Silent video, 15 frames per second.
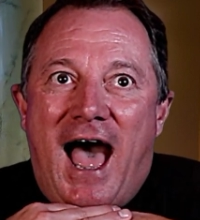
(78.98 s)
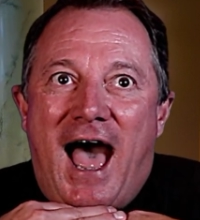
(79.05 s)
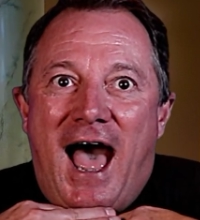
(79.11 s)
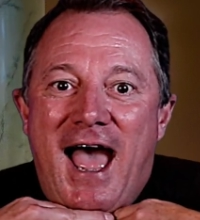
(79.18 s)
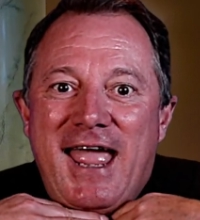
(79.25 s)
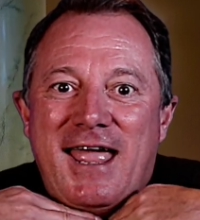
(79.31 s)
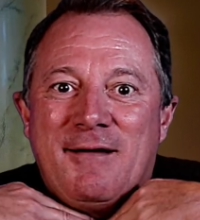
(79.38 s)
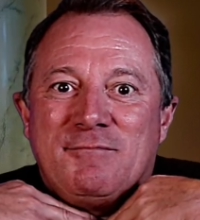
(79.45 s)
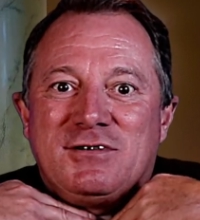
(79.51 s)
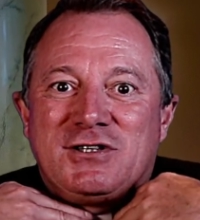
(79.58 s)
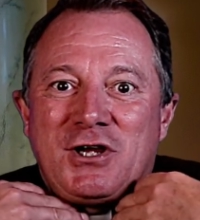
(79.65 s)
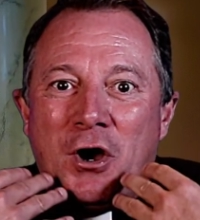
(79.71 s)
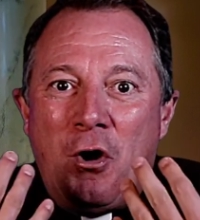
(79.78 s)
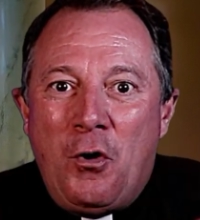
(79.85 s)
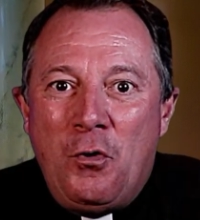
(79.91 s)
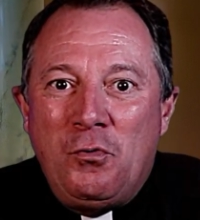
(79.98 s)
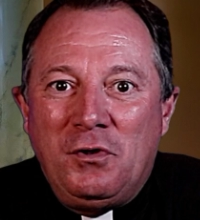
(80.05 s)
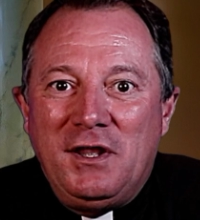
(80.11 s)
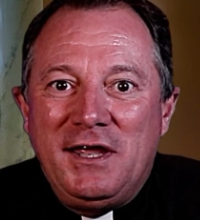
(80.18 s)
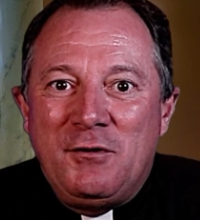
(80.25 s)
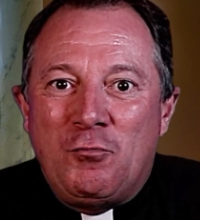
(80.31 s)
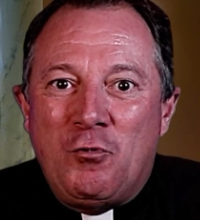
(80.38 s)
I am
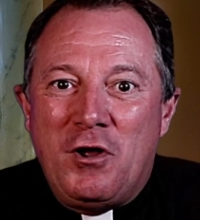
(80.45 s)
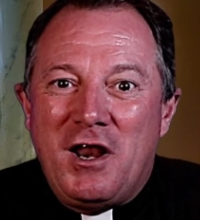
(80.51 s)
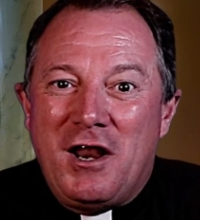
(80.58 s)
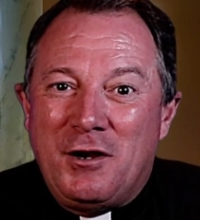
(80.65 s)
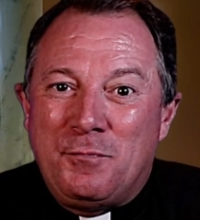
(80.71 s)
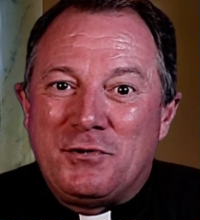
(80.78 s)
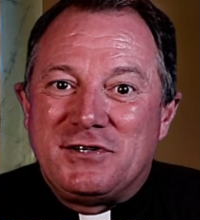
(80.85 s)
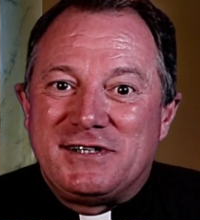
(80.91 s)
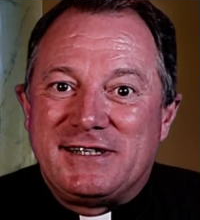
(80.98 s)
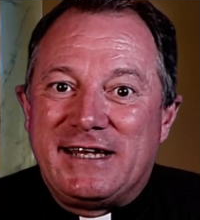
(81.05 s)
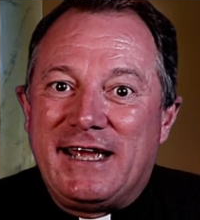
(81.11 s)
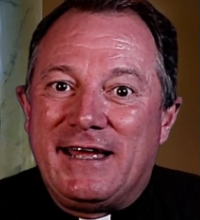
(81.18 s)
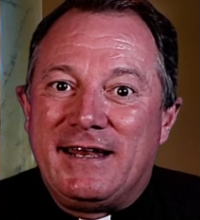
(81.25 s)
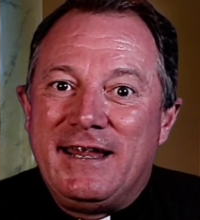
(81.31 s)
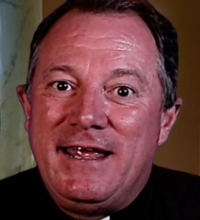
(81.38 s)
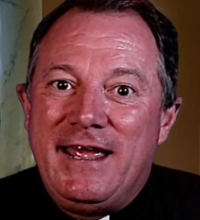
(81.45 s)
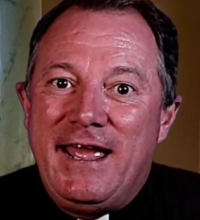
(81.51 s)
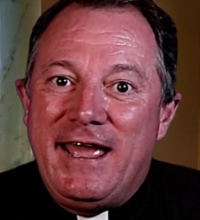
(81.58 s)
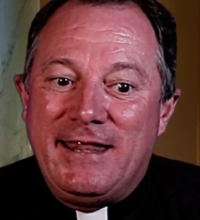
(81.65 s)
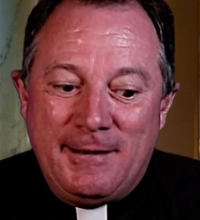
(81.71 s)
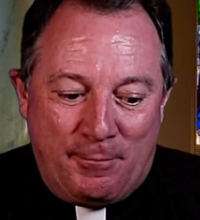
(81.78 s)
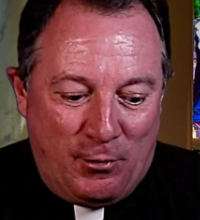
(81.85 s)
totally 100%
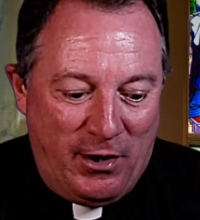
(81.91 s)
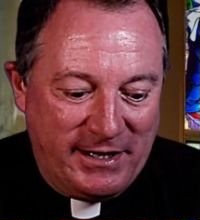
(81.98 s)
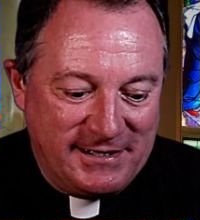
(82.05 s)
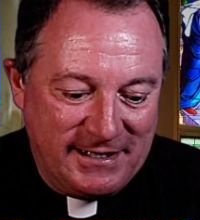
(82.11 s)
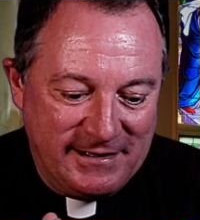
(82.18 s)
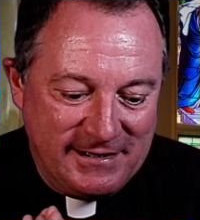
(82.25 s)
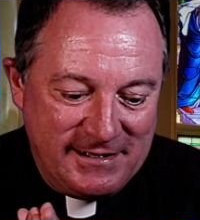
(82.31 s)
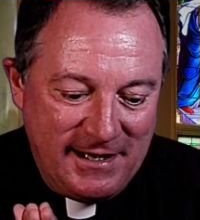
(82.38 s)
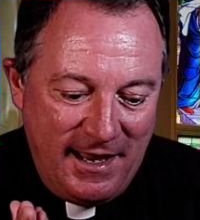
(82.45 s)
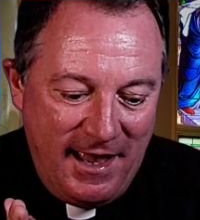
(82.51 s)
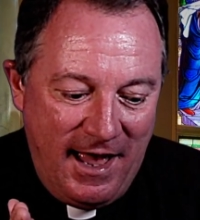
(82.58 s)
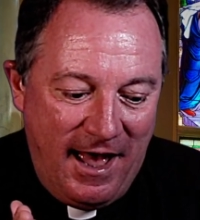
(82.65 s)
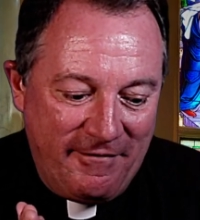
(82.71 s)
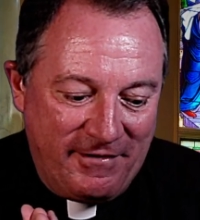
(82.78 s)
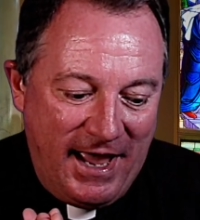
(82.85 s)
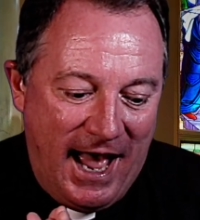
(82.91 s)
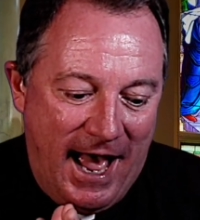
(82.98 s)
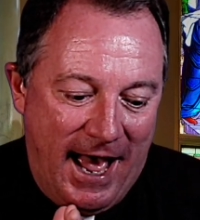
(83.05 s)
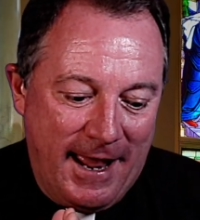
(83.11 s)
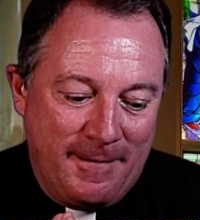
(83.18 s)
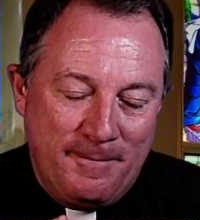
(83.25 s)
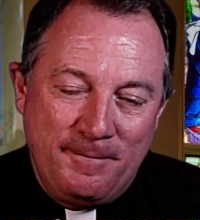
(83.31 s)
in the presence of
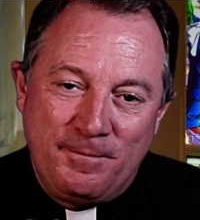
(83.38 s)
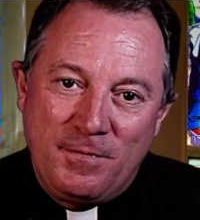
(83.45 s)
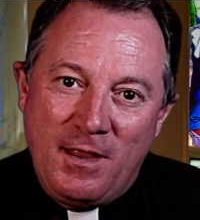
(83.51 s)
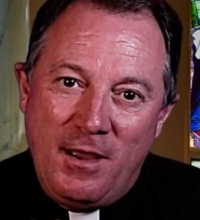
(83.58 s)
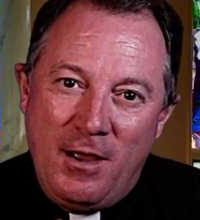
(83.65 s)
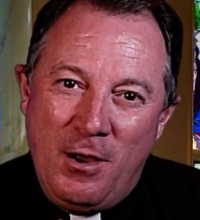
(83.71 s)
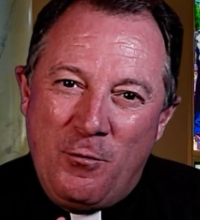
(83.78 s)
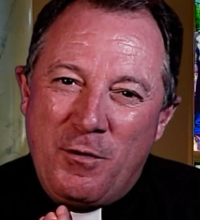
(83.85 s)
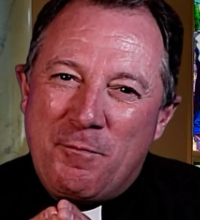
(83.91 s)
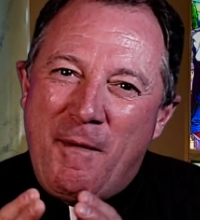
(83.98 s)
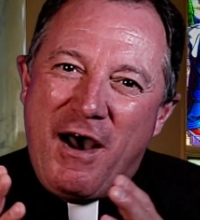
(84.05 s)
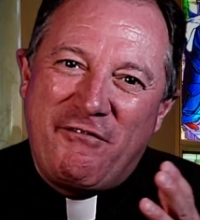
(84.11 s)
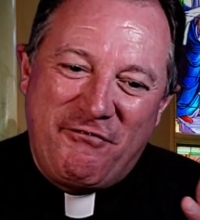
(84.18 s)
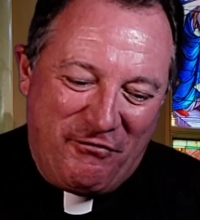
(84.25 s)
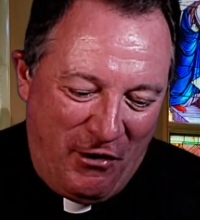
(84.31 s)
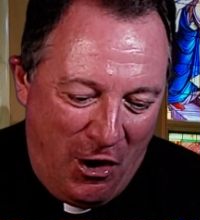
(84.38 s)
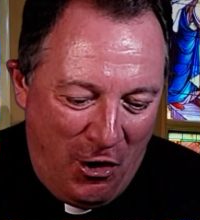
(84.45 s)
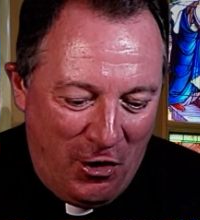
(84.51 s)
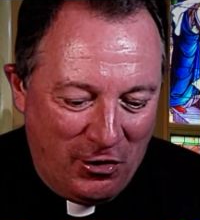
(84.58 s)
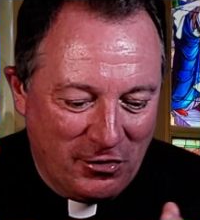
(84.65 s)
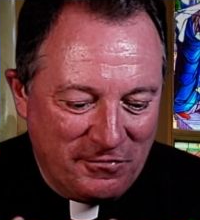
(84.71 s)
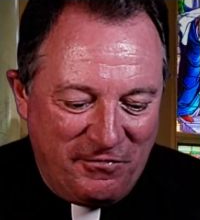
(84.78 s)
God. With my
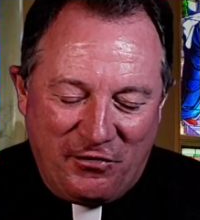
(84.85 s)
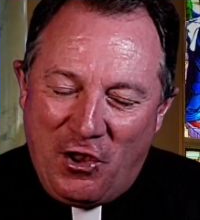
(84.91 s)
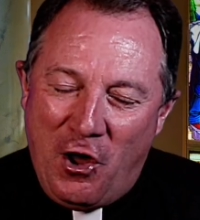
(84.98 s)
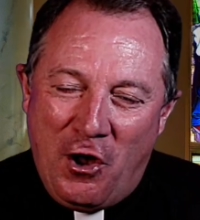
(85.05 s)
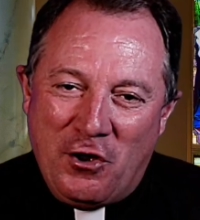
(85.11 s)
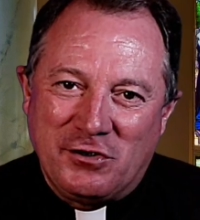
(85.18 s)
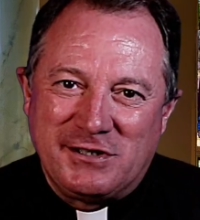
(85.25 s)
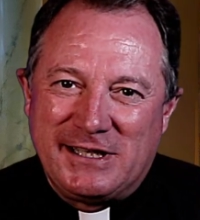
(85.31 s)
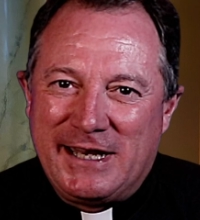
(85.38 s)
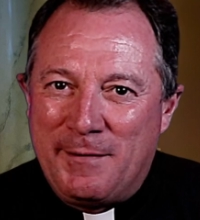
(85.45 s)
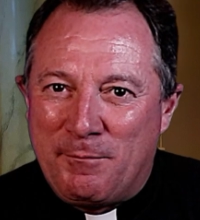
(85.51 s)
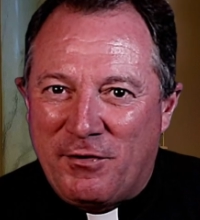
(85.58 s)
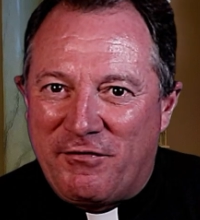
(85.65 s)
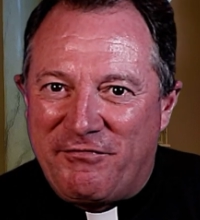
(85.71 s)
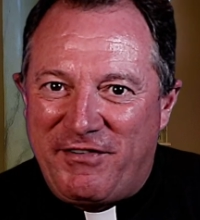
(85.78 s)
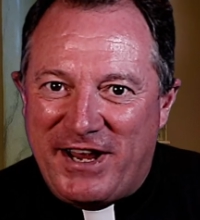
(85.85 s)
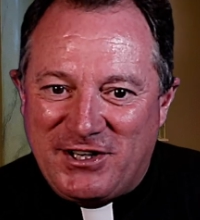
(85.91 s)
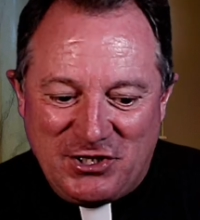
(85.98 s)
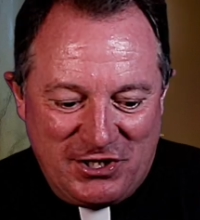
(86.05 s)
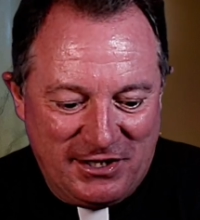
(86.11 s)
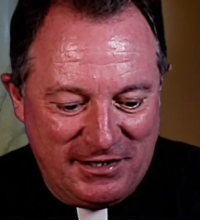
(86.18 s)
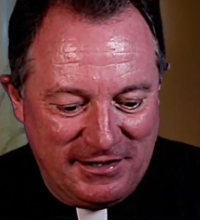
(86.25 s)
flaws and
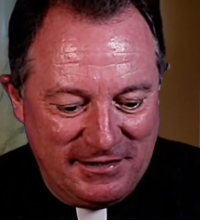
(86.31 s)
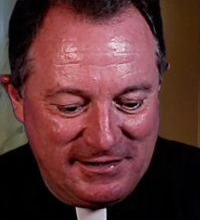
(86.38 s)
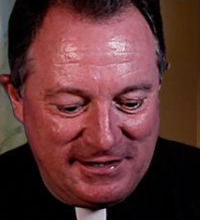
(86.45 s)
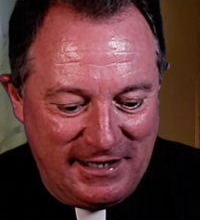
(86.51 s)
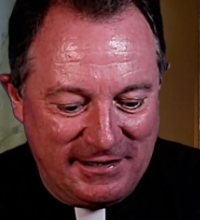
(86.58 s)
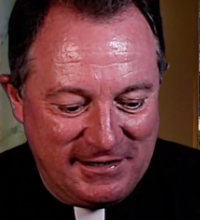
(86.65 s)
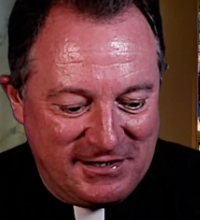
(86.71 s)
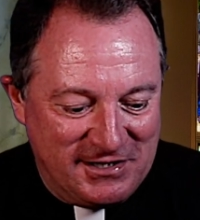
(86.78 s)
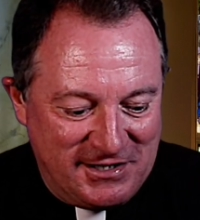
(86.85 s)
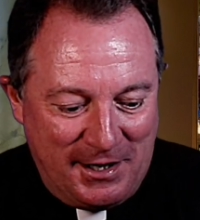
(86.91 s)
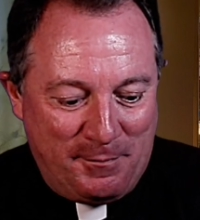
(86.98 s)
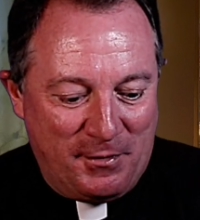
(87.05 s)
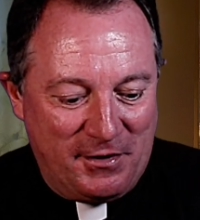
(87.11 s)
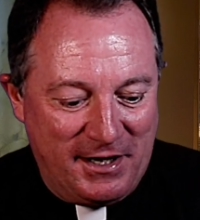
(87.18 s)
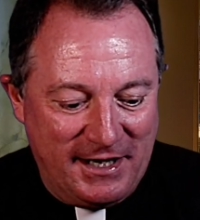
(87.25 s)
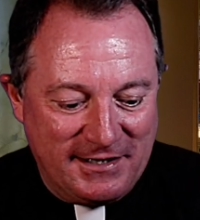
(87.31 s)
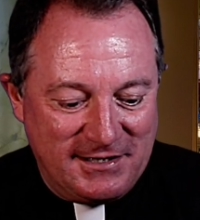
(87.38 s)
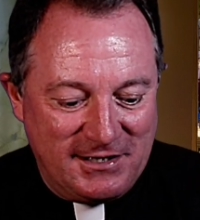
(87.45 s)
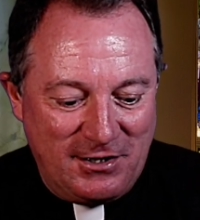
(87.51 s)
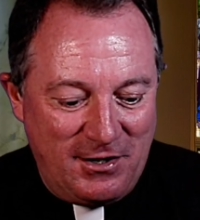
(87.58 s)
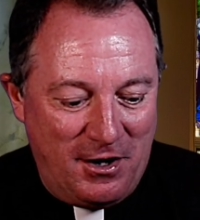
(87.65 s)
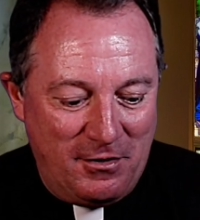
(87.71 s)
imperfections and
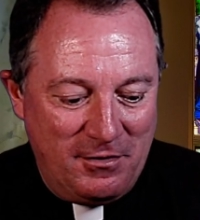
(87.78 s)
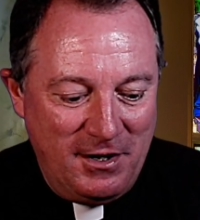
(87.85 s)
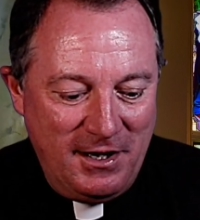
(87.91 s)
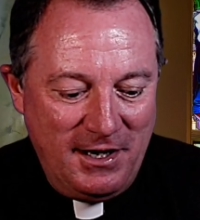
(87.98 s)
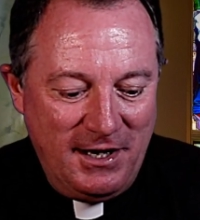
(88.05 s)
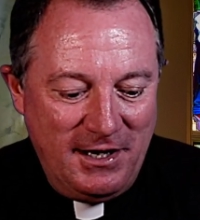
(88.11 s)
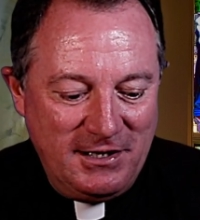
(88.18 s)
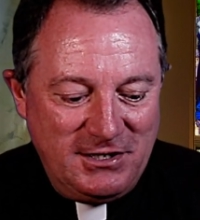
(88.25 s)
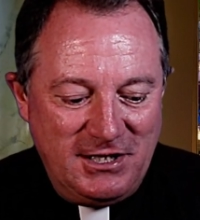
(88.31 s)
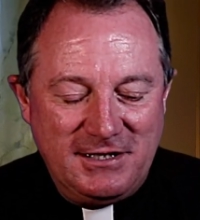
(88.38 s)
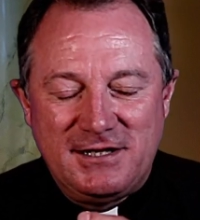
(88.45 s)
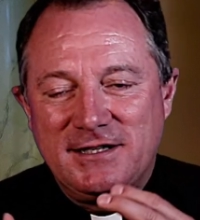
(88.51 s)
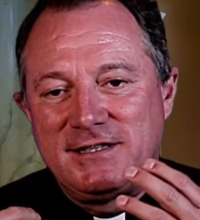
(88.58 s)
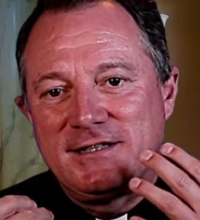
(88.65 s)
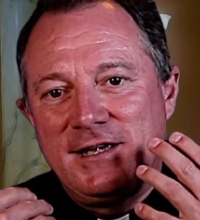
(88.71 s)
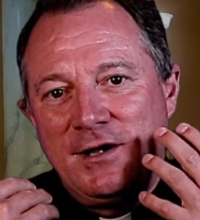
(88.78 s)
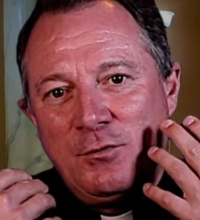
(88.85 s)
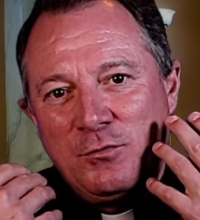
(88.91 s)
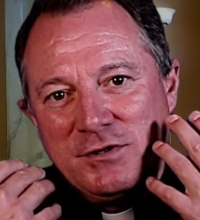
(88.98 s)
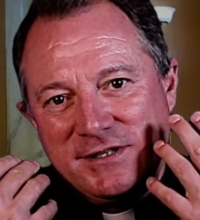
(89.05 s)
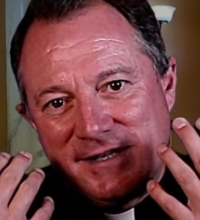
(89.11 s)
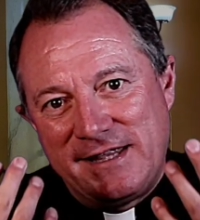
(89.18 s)
stubbornness, Jesus
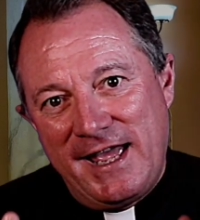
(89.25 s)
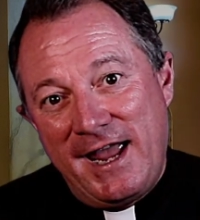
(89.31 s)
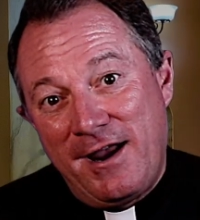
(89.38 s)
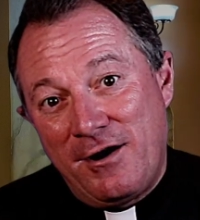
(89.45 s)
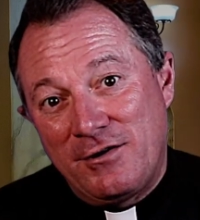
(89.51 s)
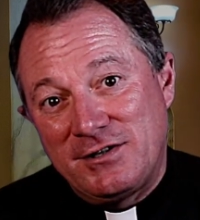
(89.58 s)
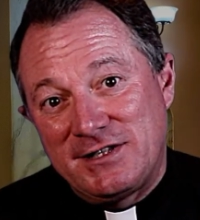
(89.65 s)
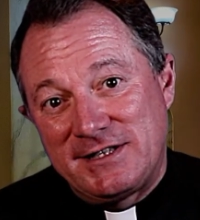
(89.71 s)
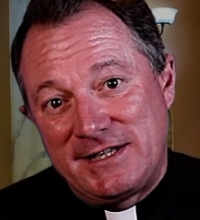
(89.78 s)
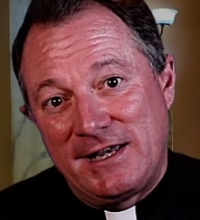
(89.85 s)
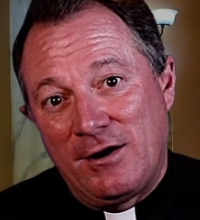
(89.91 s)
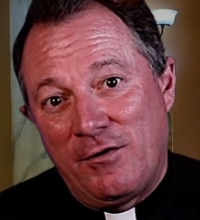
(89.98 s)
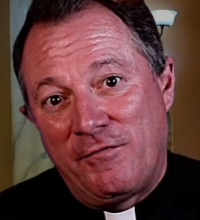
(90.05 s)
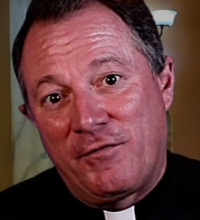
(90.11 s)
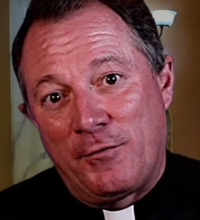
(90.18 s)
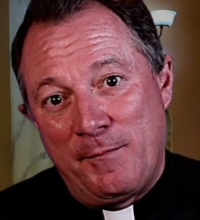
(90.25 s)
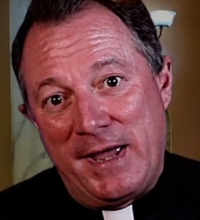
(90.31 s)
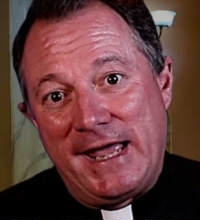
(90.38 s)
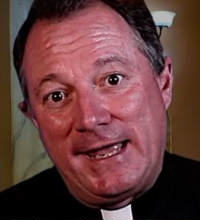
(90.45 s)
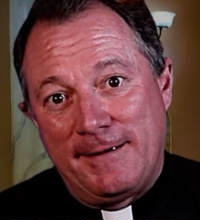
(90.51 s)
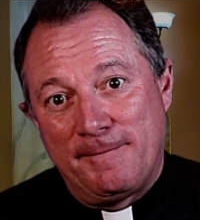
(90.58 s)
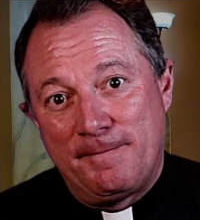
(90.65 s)
was there still for
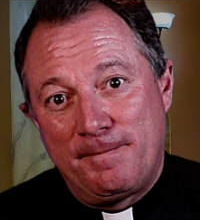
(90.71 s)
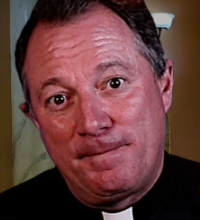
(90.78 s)
me.